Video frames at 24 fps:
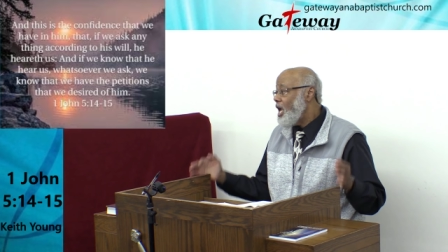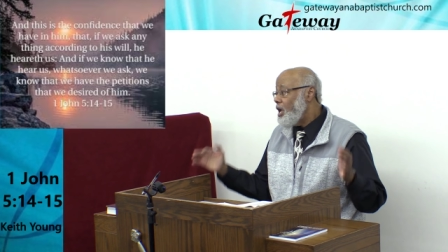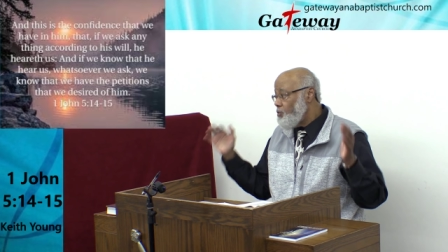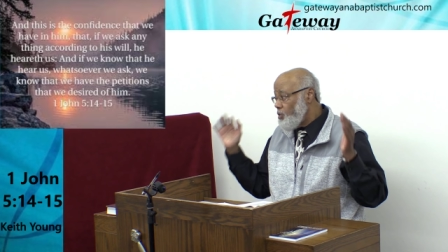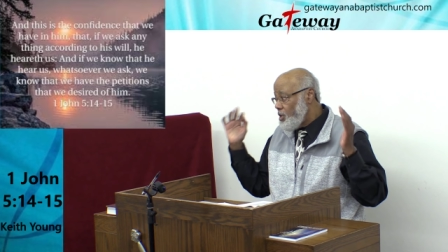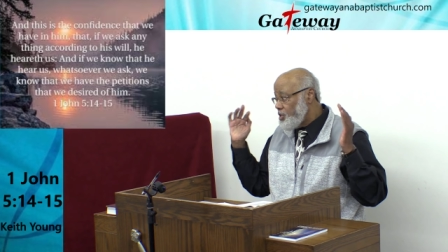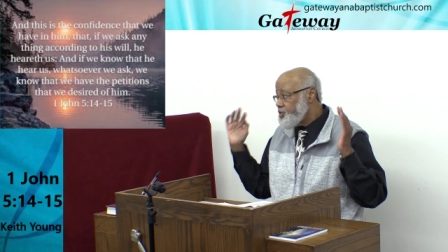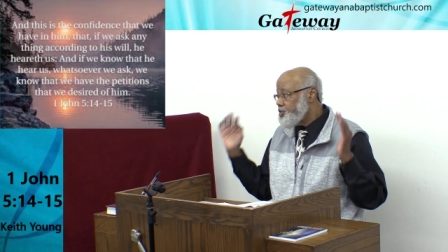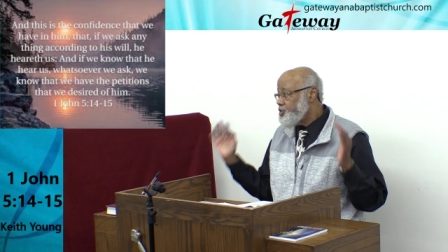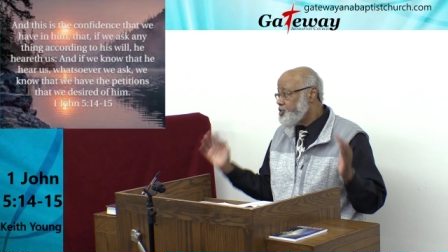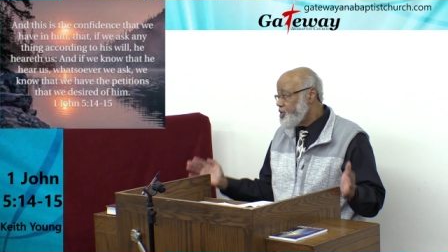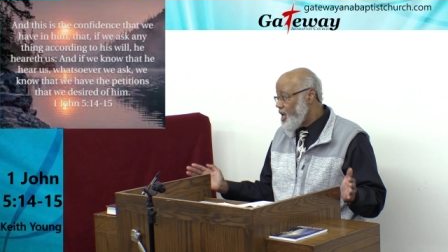they
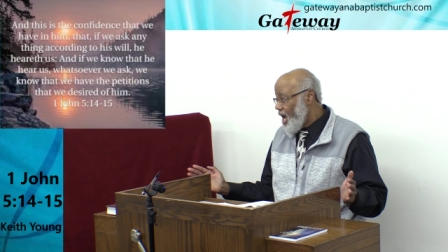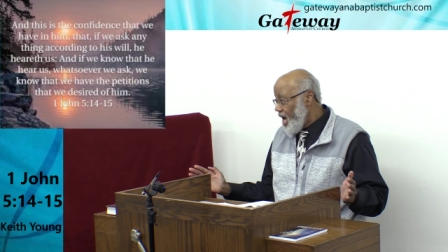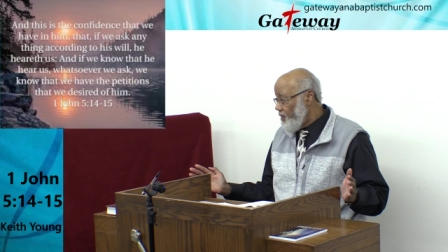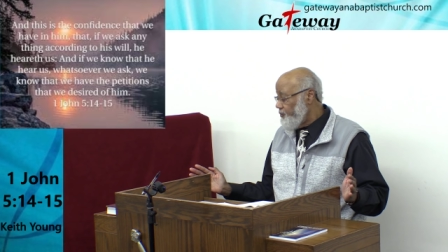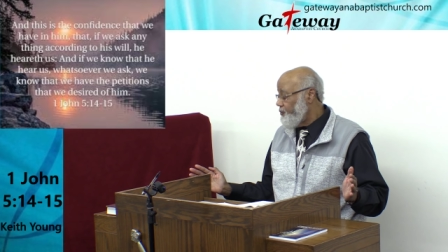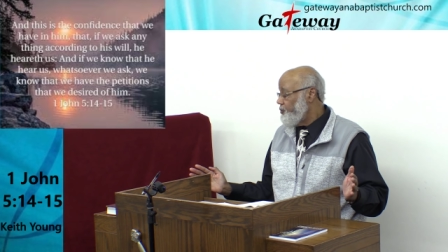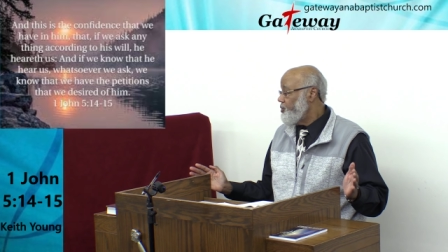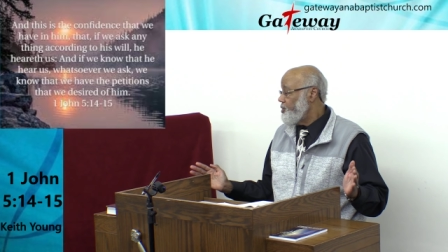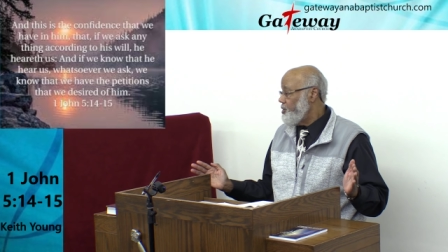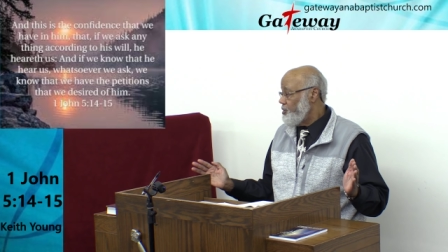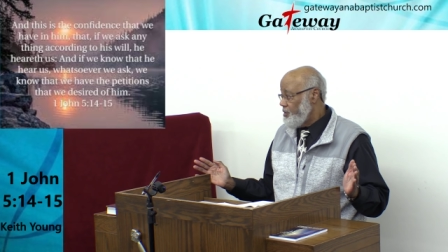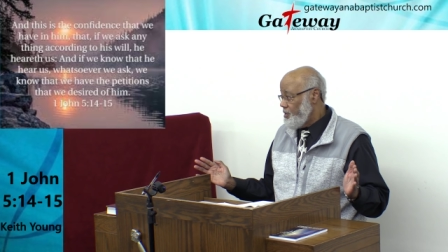will
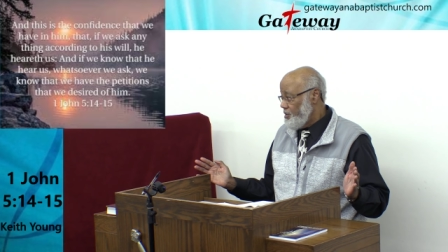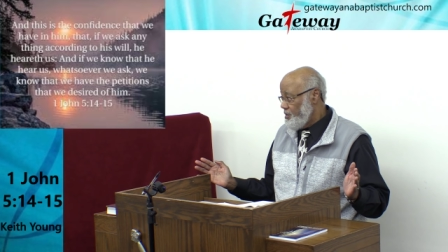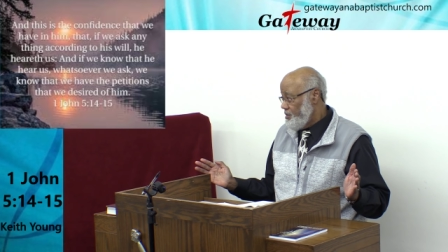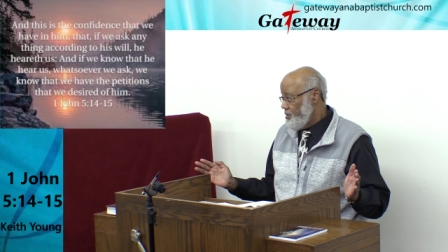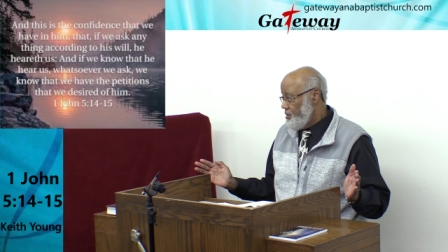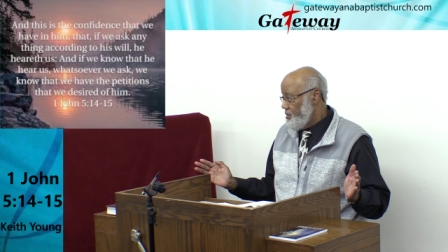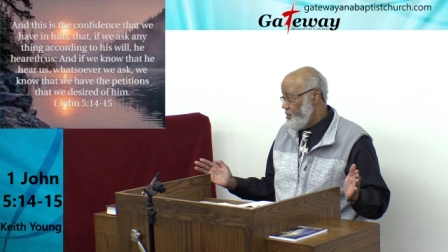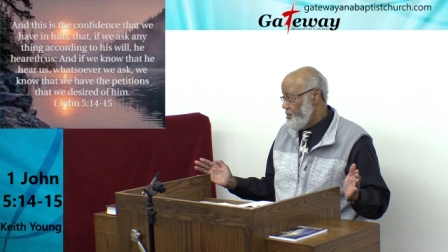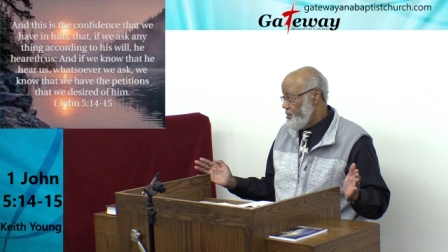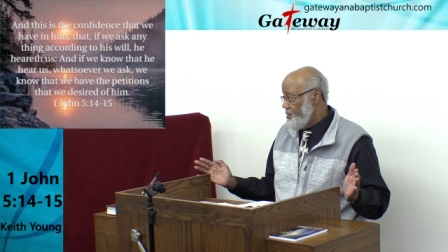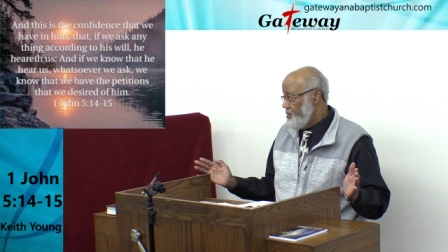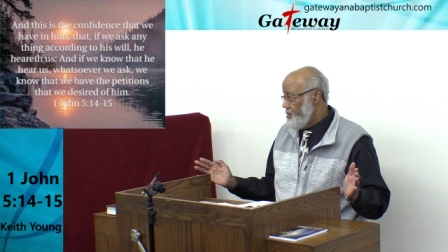suffer.
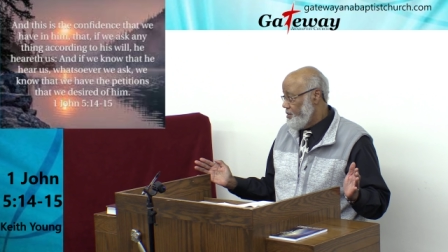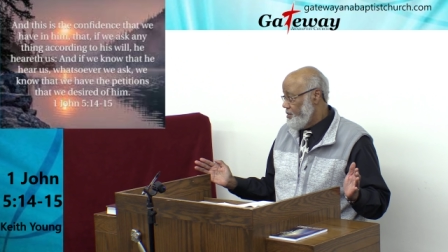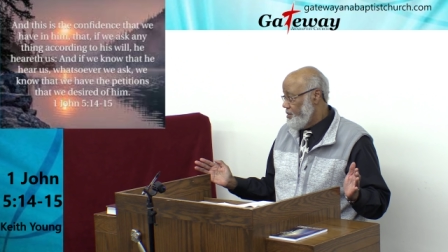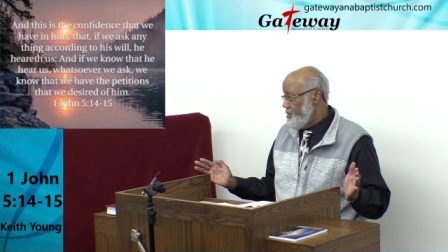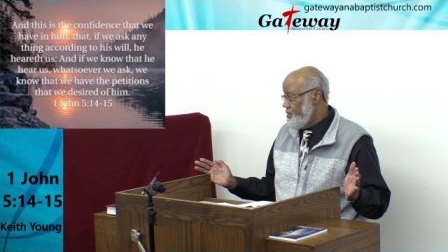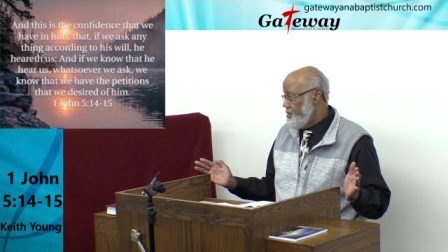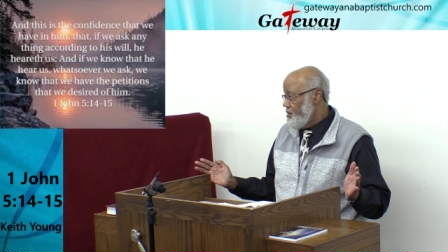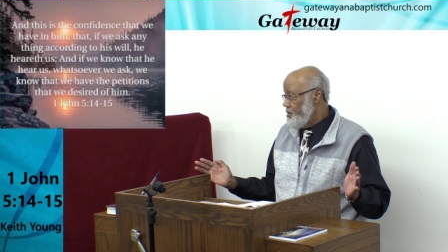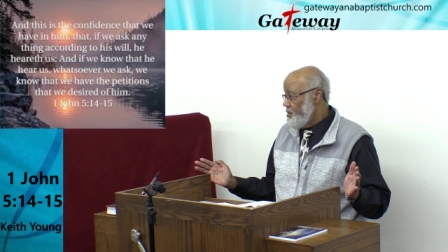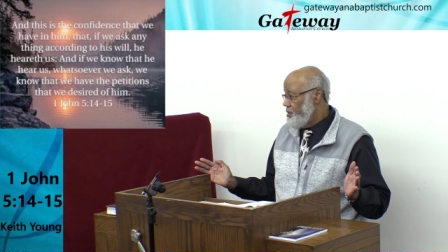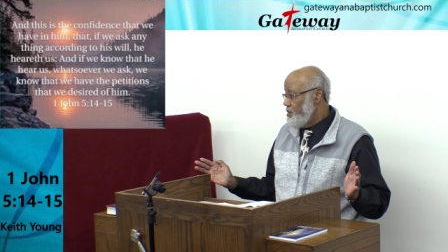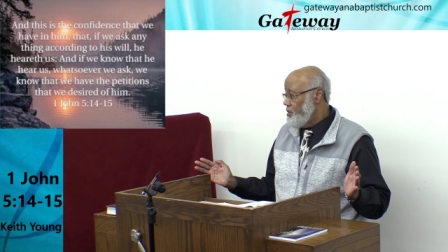Yes,
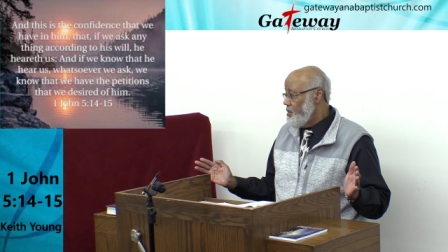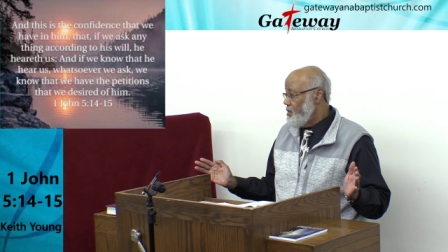sir.